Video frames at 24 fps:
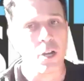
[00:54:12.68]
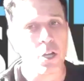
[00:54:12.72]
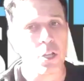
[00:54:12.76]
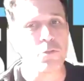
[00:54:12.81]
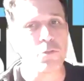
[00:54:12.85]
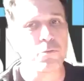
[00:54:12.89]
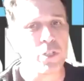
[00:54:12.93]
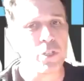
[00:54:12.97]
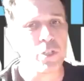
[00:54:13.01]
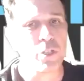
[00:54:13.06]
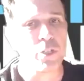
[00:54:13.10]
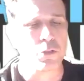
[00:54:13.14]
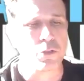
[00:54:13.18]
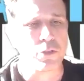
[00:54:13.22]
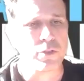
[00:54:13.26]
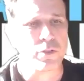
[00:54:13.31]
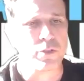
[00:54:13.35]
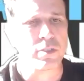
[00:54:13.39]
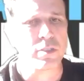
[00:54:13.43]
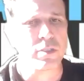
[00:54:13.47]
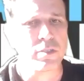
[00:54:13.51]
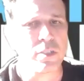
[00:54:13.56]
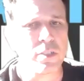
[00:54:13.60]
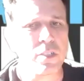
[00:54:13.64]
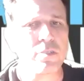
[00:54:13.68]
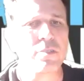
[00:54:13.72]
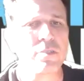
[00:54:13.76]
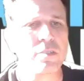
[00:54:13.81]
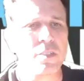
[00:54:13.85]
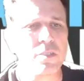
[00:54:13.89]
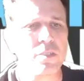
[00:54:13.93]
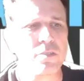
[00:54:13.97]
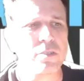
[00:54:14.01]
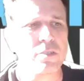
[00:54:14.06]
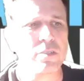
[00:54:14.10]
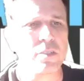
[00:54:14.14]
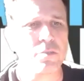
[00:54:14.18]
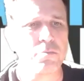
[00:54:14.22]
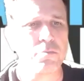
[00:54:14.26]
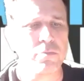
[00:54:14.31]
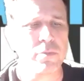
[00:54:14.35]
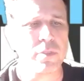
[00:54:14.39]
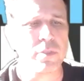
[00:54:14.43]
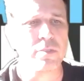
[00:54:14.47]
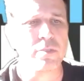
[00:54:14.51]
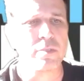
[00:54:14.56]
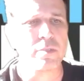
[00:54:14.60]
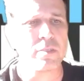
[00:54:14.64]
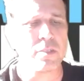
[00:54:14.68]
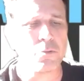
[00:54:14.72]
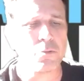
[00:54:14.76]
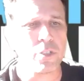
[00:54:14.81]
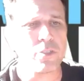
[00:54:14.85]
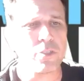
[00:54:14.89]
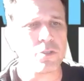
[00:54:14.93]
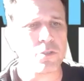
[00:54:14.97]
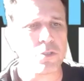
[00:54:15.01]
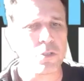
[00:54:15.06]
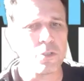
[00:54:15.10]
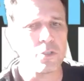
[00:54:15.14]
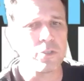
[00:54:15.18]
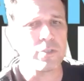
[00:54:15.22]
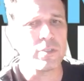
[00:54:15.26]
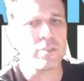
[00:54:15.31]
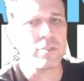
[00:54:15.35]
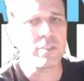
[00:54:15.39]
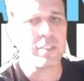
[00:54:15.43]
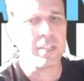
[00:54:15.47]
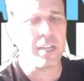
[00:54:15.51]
of resources. This is time and resources